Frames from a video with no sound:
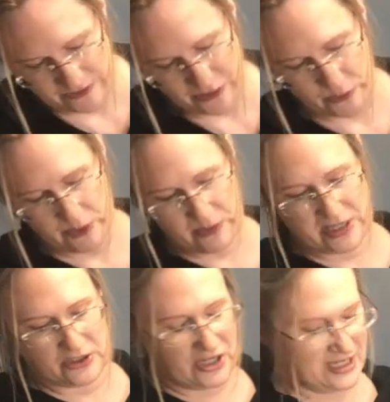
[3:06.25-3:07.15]
Do we want
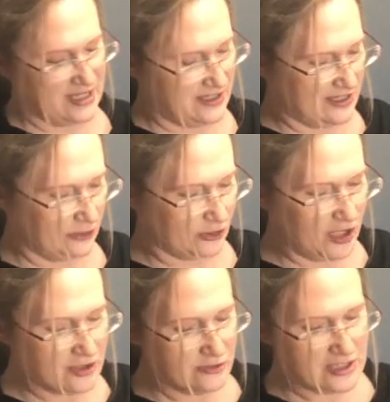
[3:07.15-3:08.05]
to try to get another
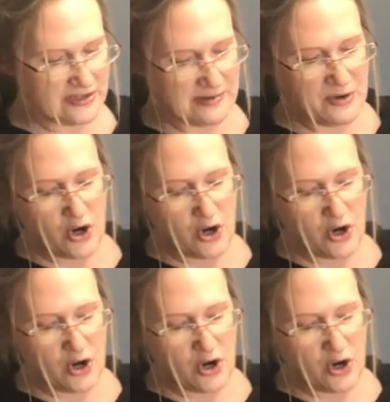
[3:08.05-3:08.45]
color on them,